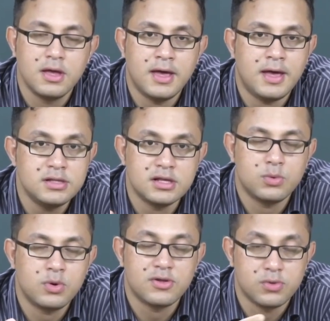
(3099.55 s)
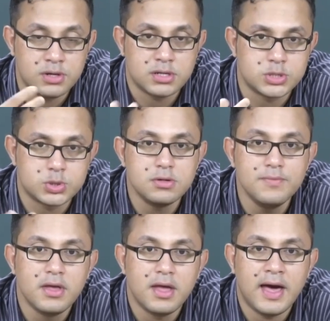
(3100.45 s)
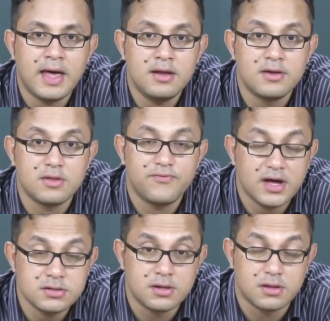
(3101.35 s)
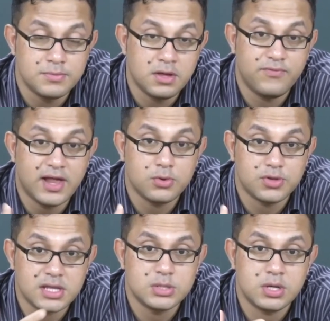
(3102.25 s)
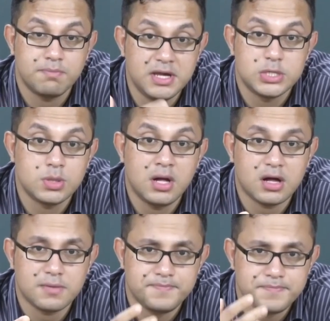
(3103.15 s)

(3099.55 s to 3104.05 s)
Uh, and they're the ones who are in control. And it's the fathers, the phallocentric patriarch,